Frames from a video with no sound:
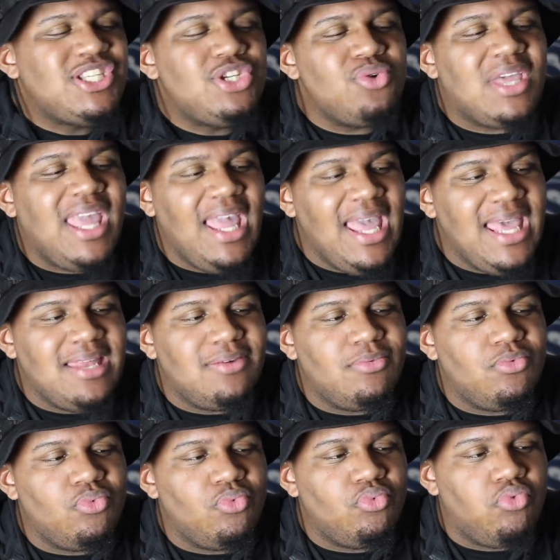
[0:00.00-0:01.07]
But you can't
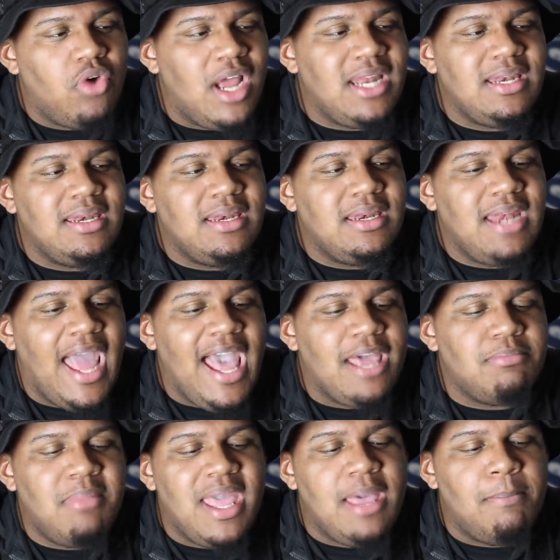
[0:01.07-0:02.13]
run
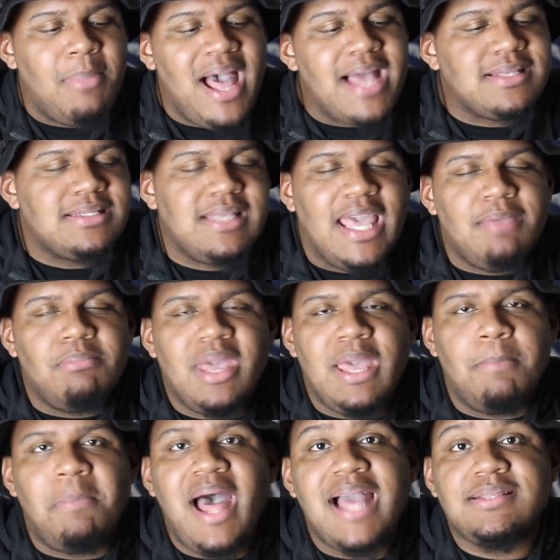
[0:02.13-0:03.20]
nine man boxes, eight
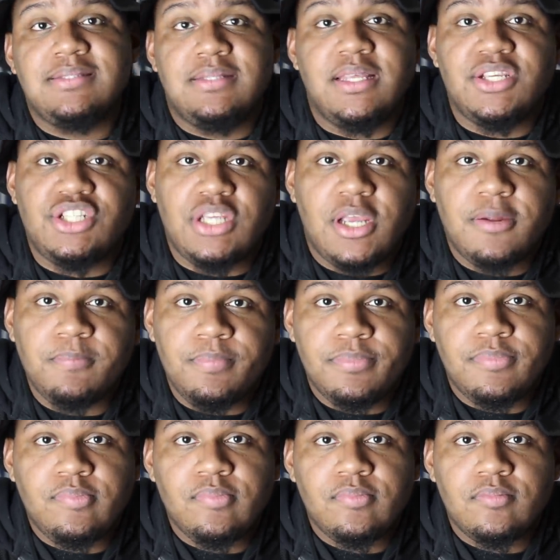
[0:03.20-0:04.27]
man boxes this year.
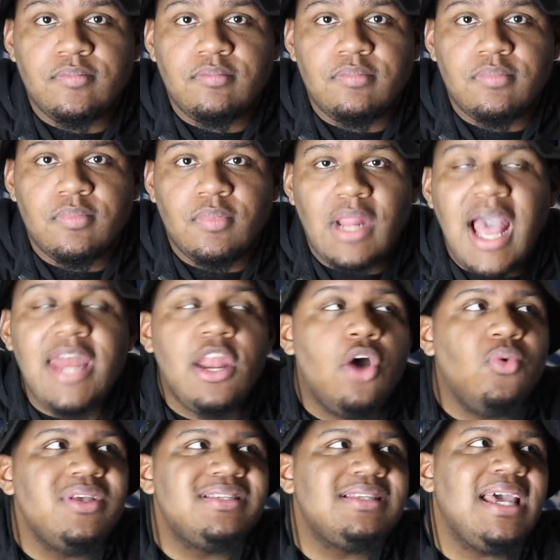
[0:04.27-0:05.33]
I
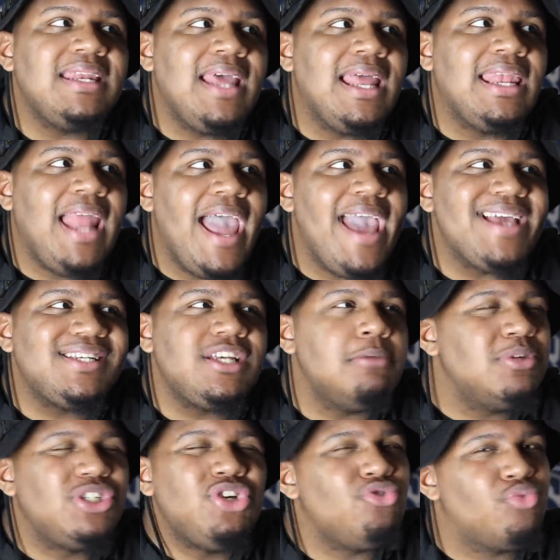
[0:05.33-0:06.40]
know we said that last
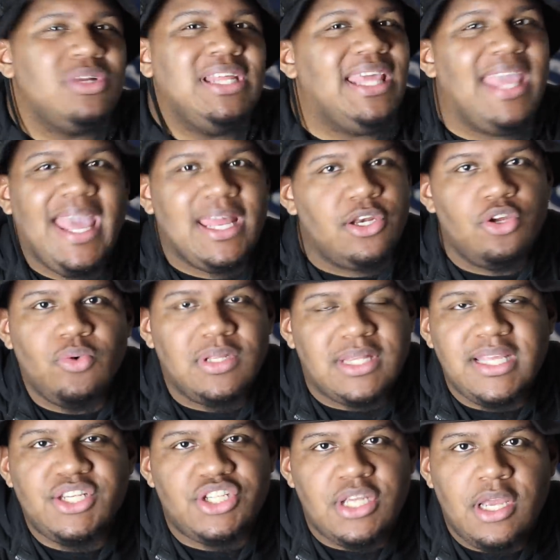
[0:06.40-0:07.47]
year, but you really can't do
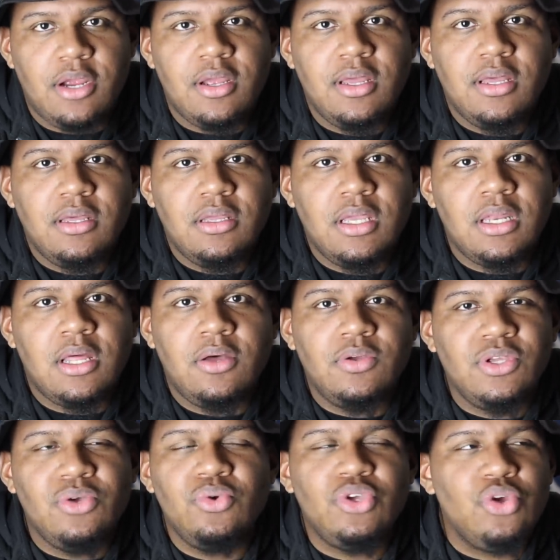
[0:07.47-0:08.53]
it this year. You
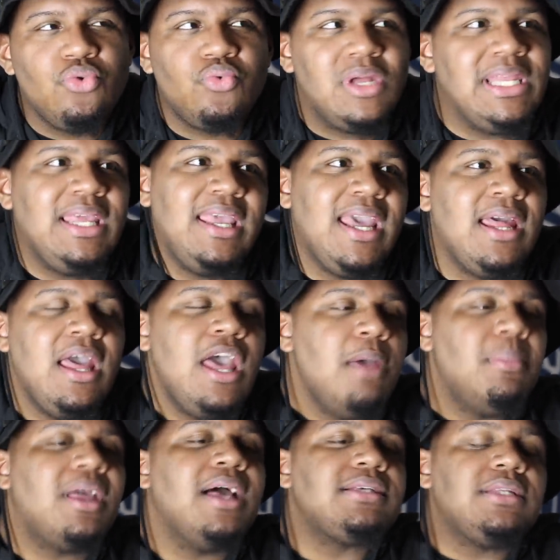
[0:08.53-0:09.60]
know, you you really can't
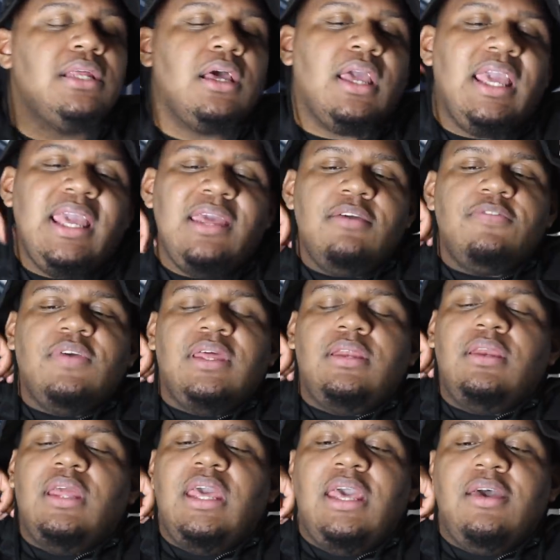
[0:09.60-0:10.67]
because look,
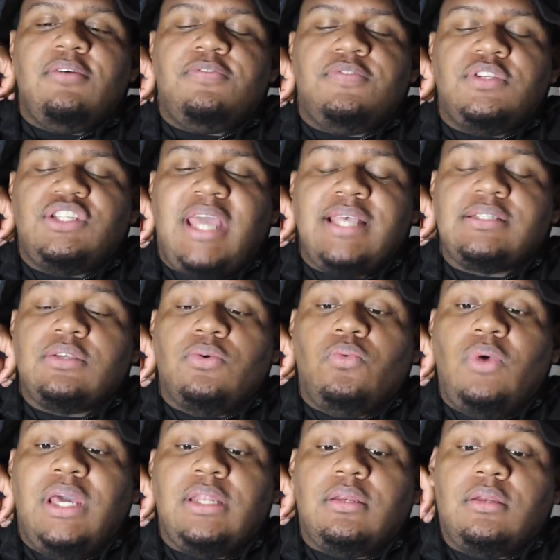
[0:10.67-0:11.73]
even if
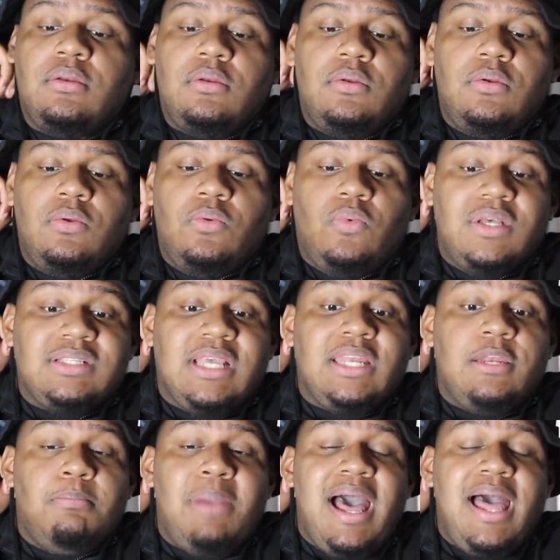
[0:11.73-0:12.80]
Jason Witten was
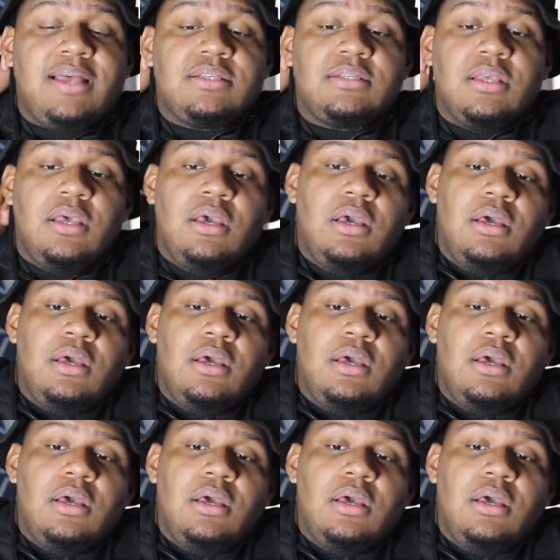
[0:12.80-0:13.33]
in the box,